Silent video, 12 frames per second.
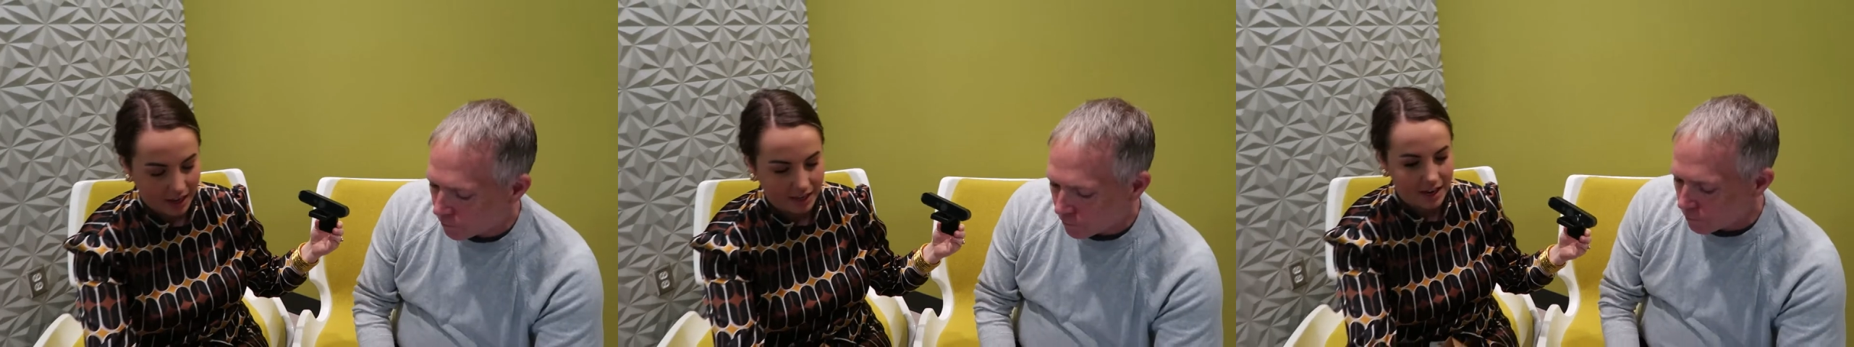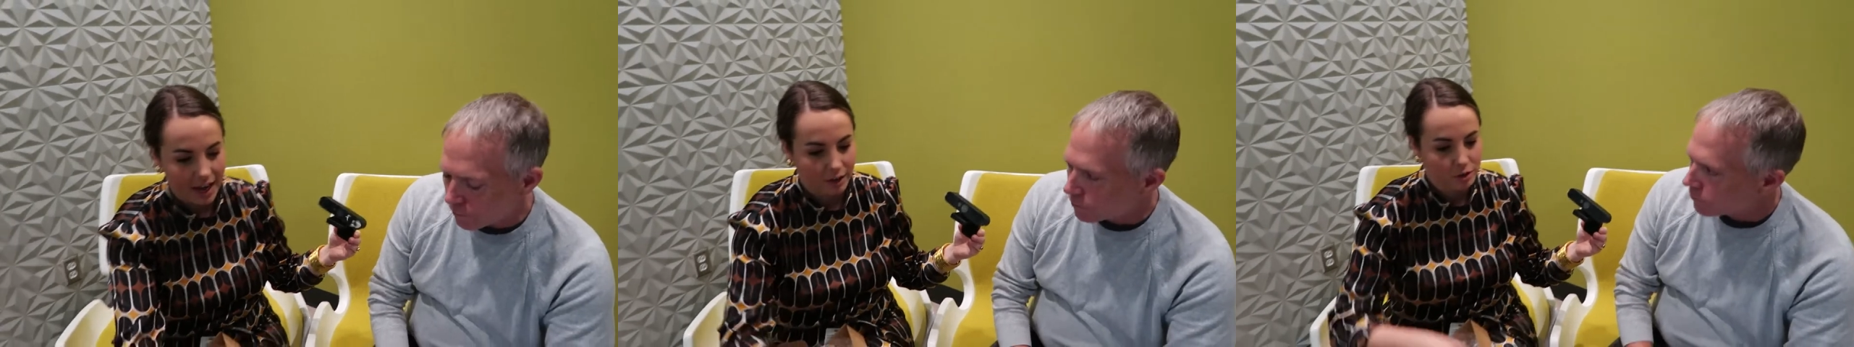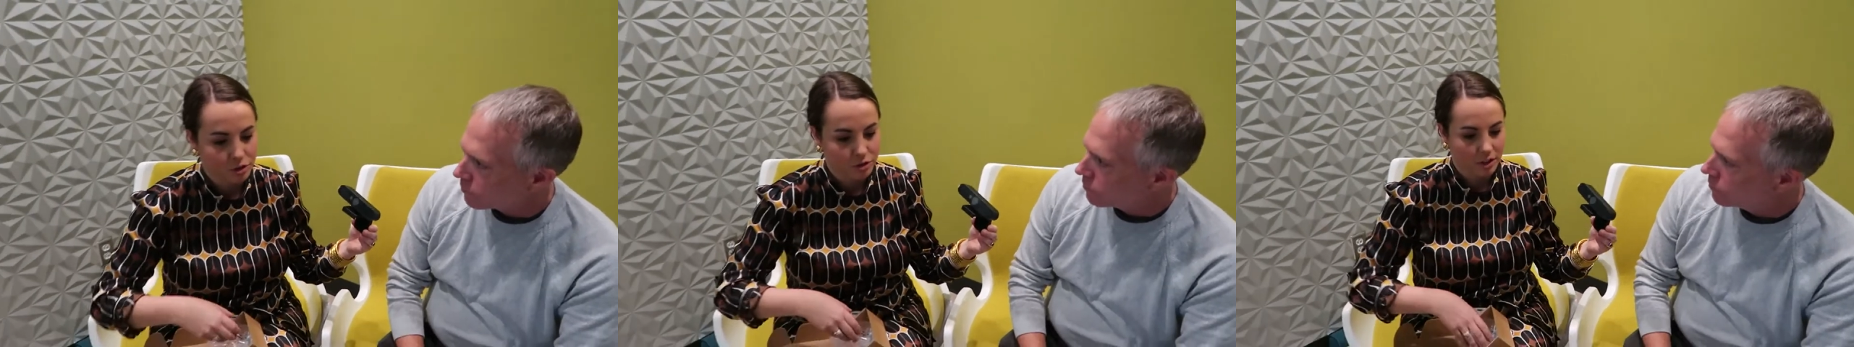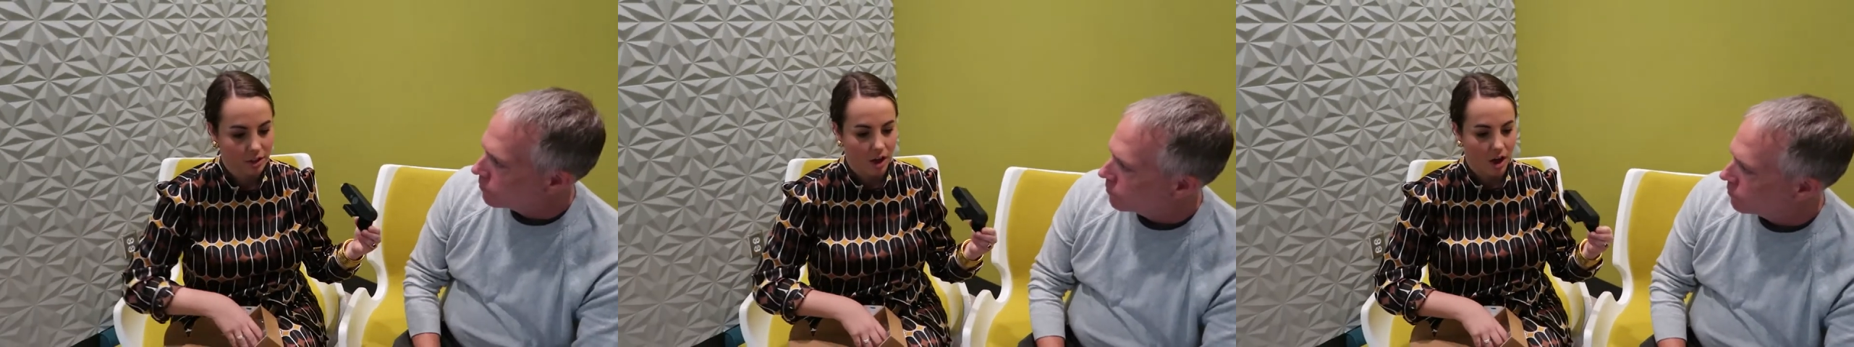Speaker 1: an
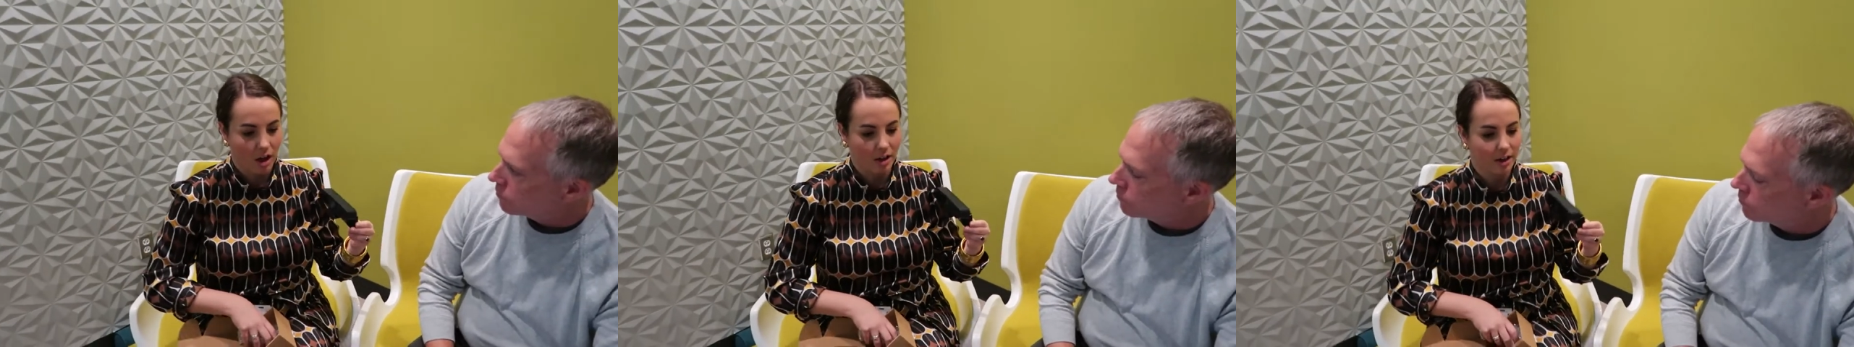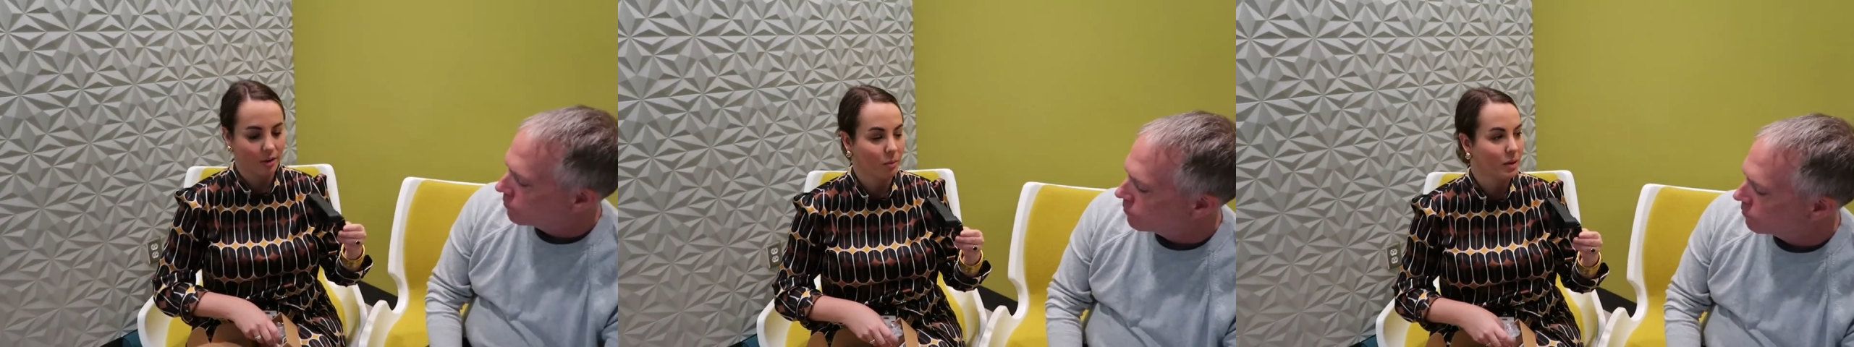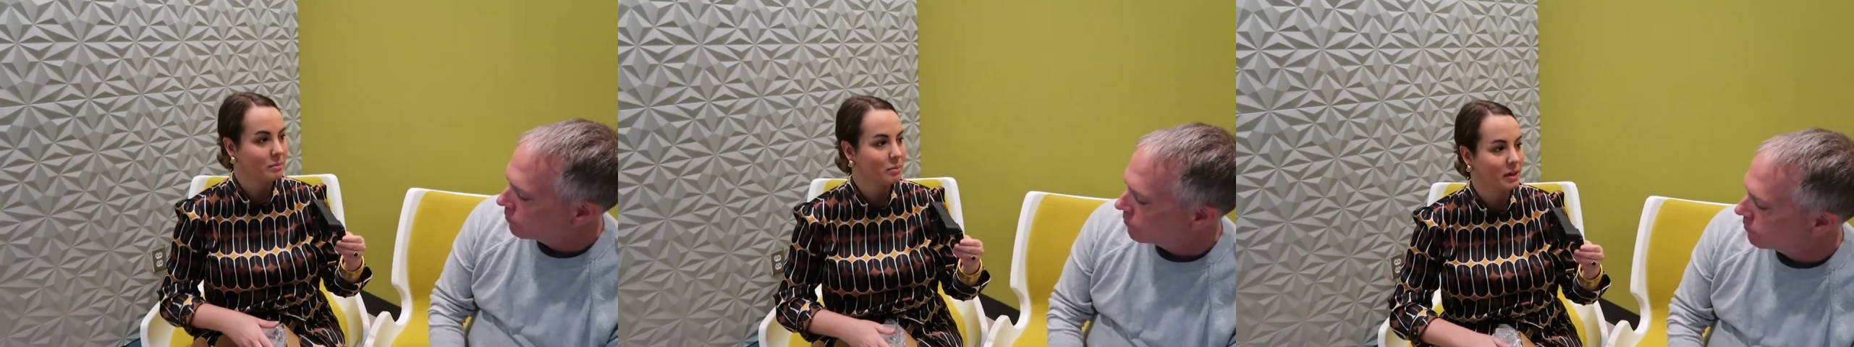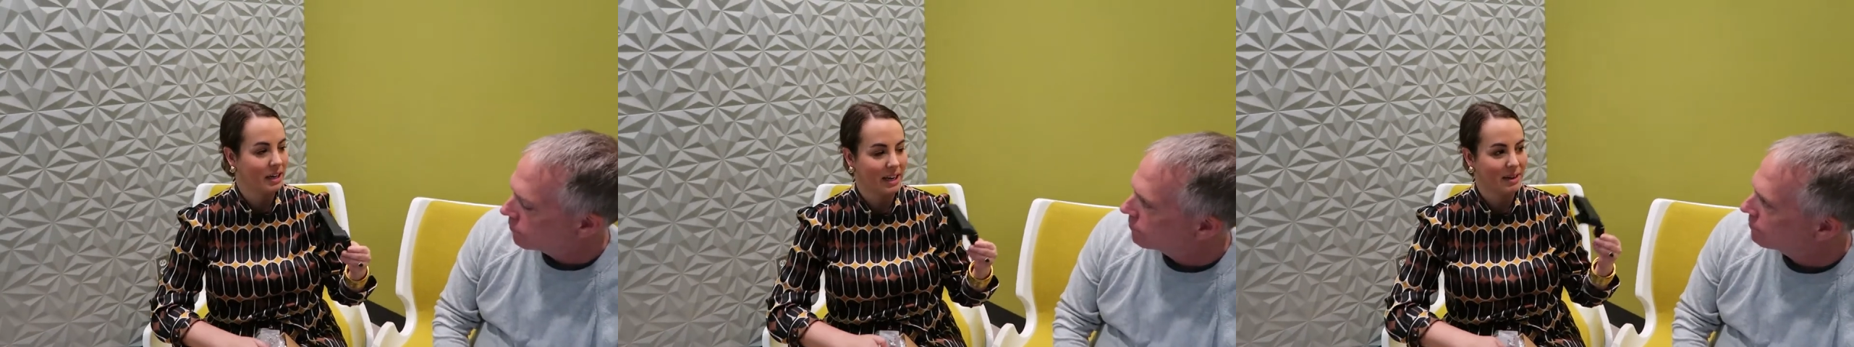extra long
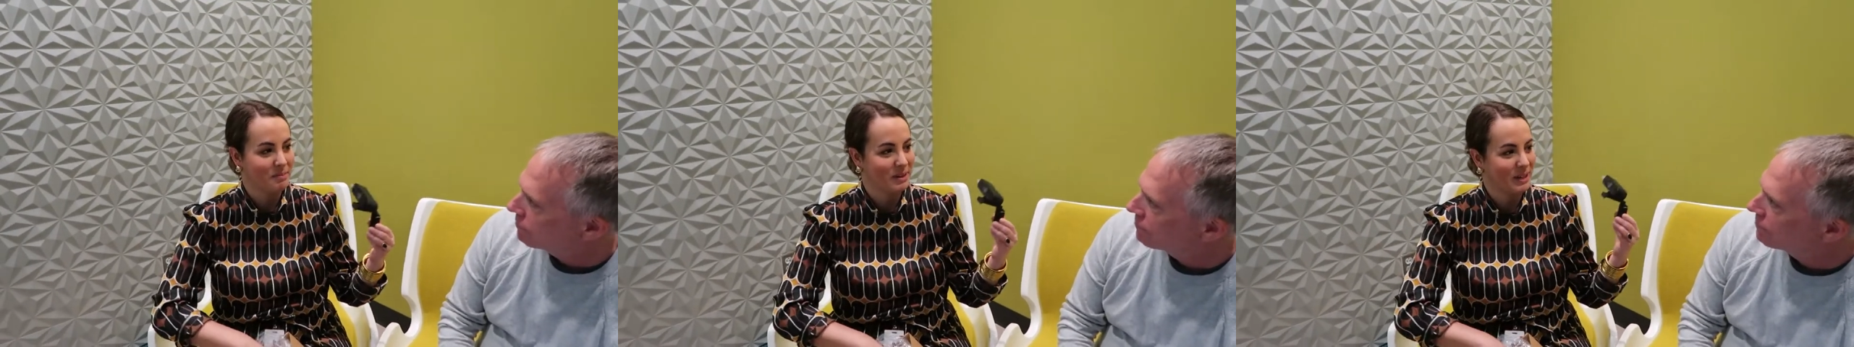1.8